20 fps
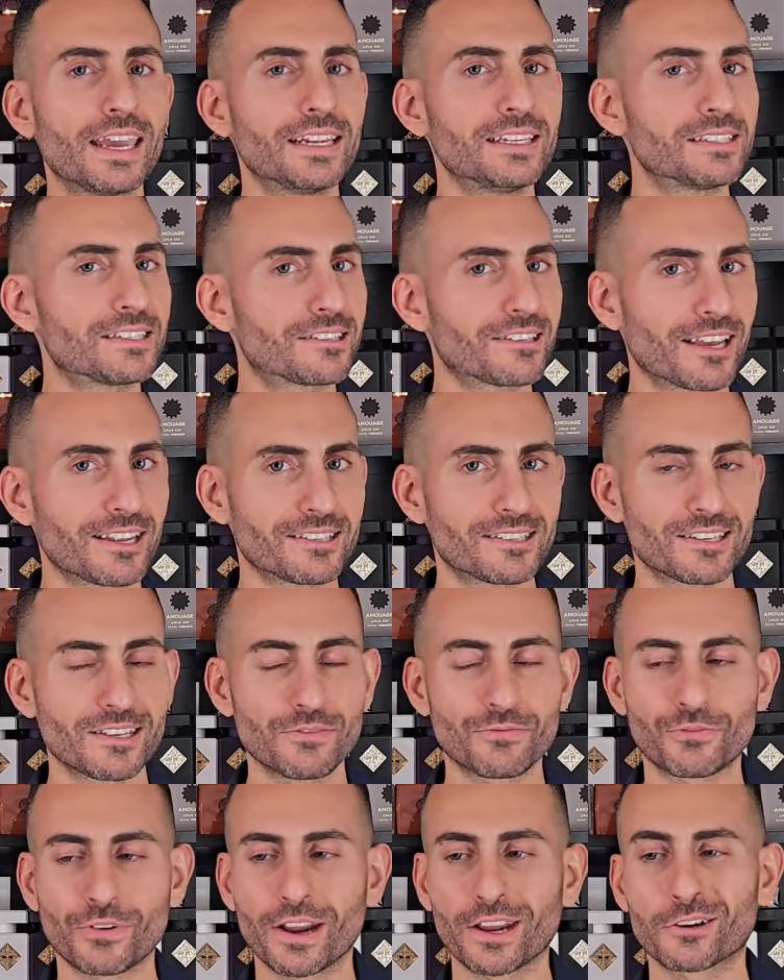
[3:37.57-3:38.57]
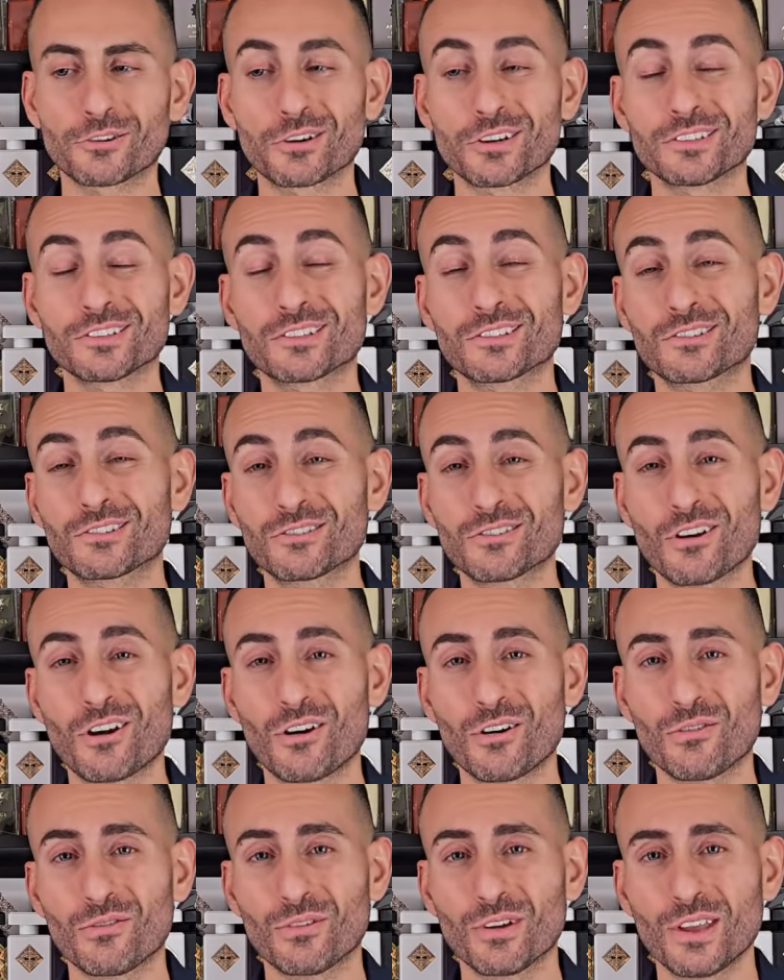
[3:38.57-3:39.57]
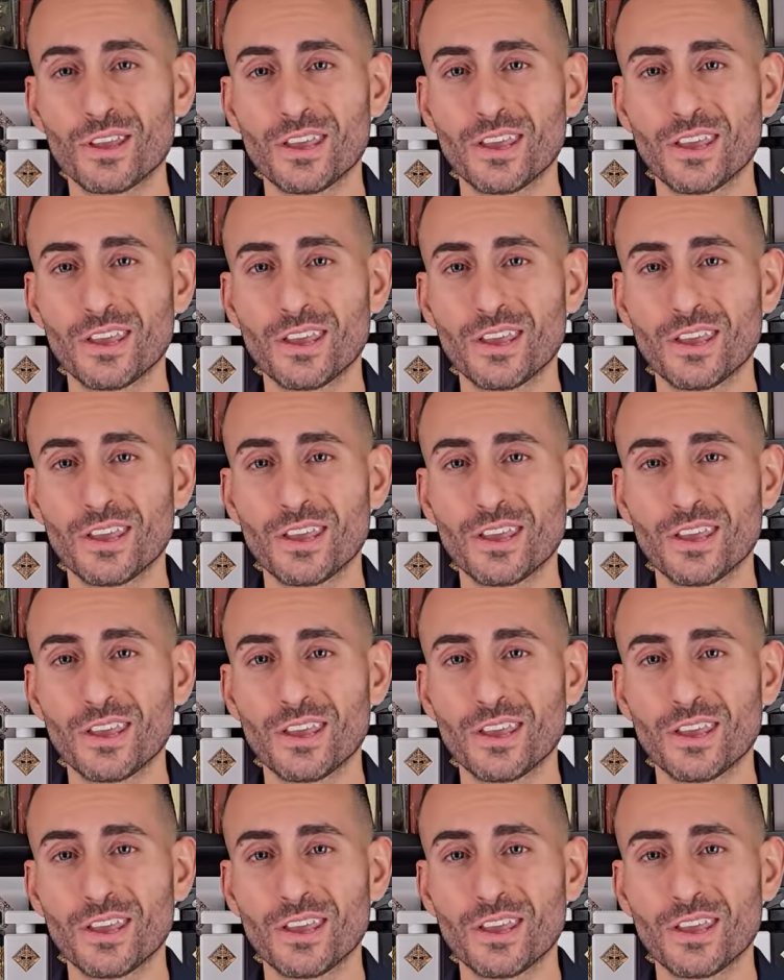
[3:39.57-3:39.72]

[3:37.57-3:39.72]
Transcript: incensey fragrance. So,